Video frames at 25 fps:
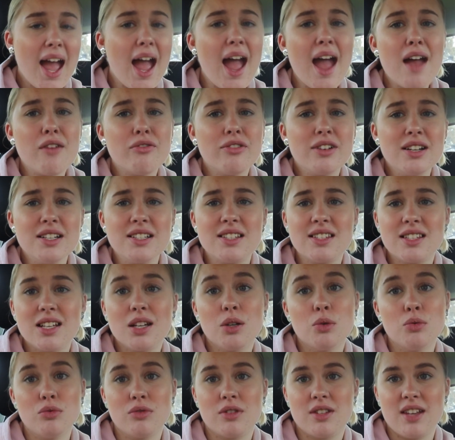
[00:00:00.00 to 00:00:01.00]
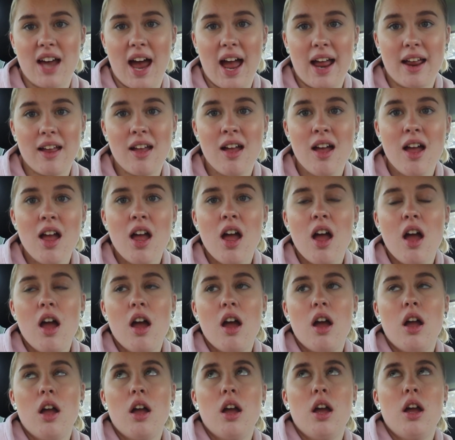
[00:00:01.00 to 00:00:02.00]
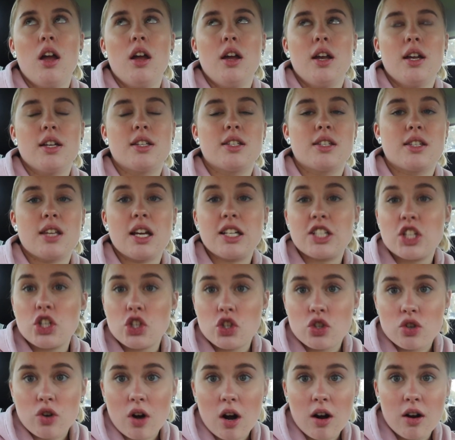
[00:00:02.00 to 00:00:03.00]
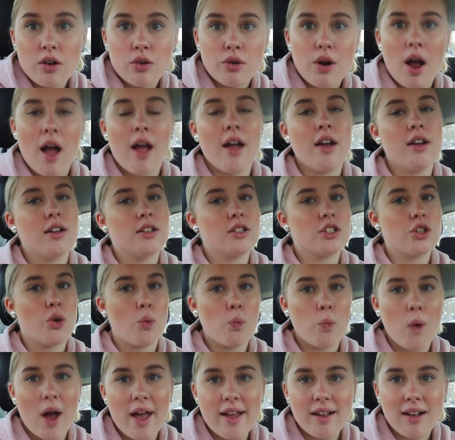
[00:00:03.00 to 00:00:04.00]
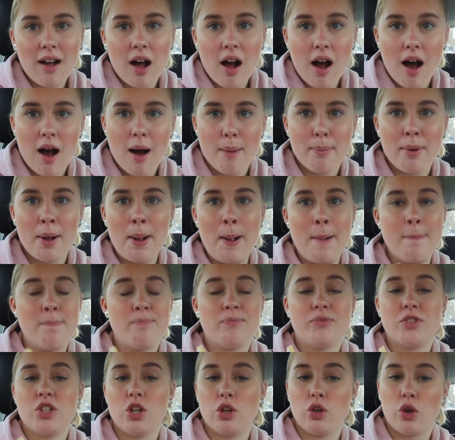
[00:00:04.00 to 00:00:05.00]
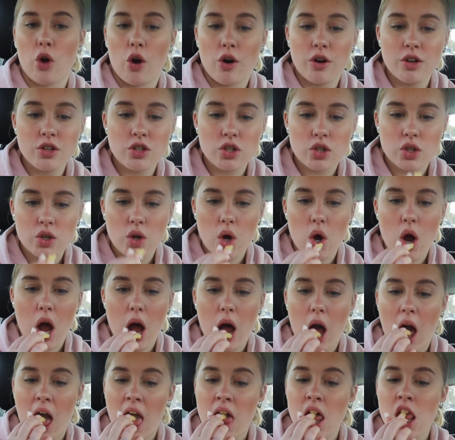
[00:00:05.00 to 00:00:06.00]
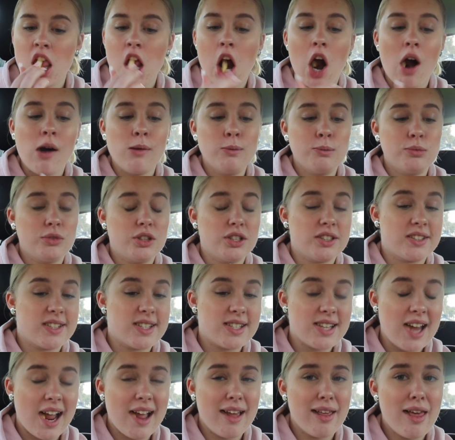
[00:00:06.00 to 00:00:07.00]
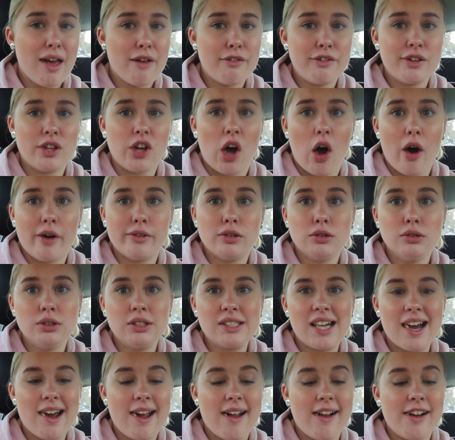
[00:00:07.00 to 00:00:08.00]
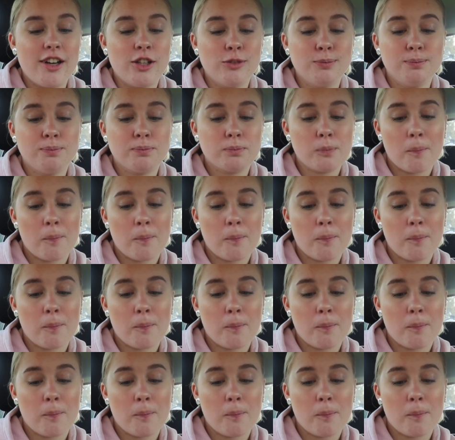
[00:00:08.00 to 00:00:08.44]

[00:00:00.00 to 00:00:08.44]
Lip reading: every single day it's such a struggle to wake up, to go to school, to stay there for the whole day.